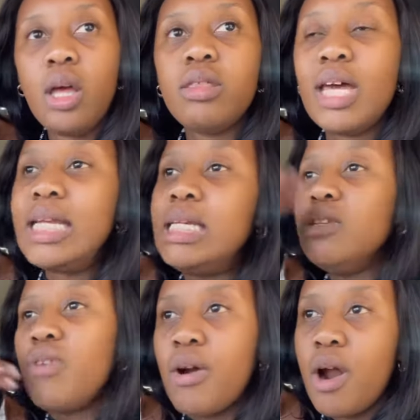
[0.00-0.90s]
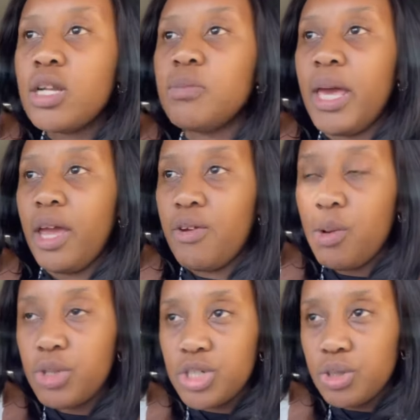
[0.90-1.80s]
that live around my area,
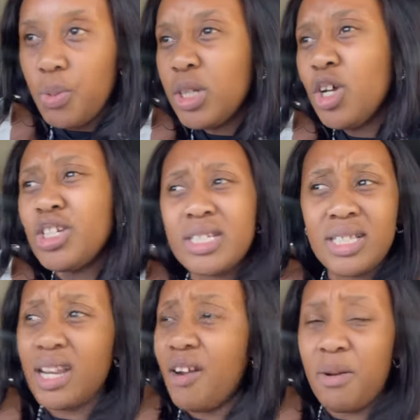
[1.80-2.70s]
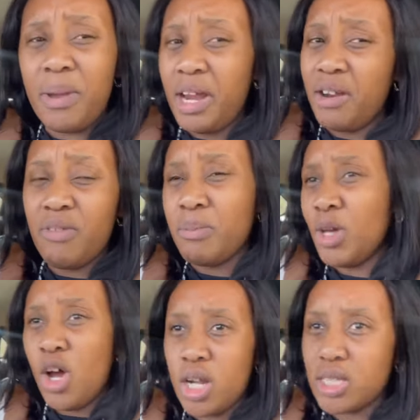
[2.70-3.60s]
which, well, not necessarily around my area, if I'm
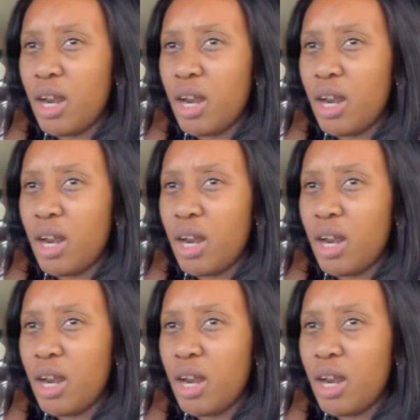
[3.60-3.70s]
being honest.